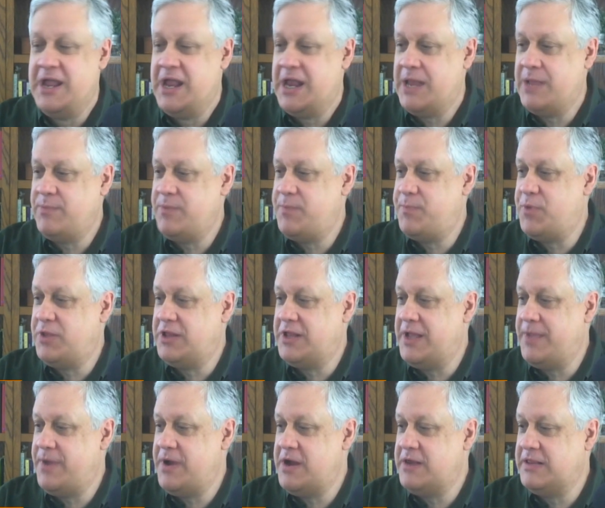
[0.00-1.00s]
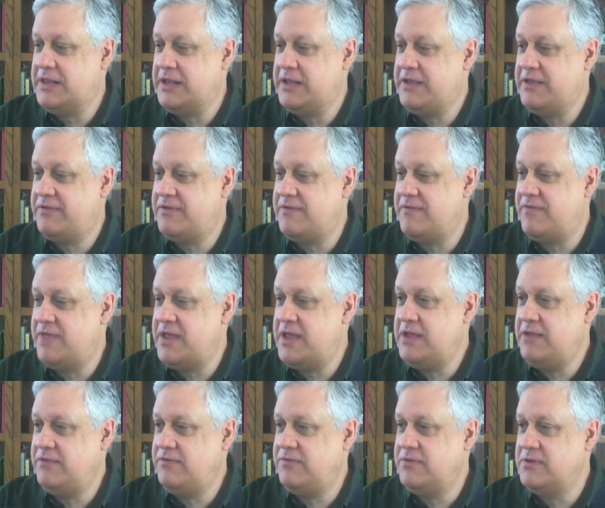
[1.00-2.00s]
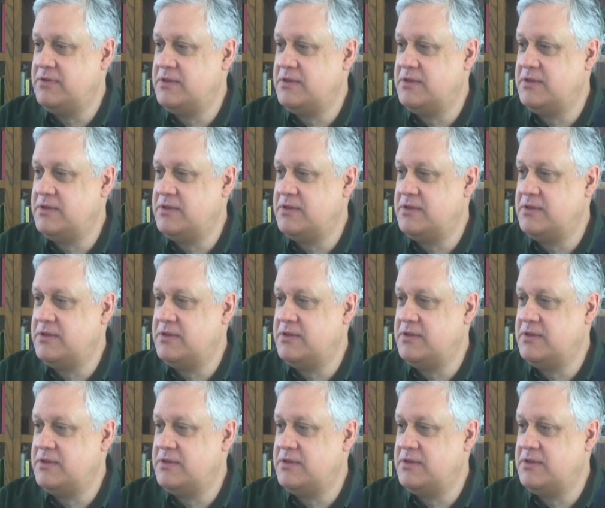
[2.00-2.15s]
Let me pull up here the list of things.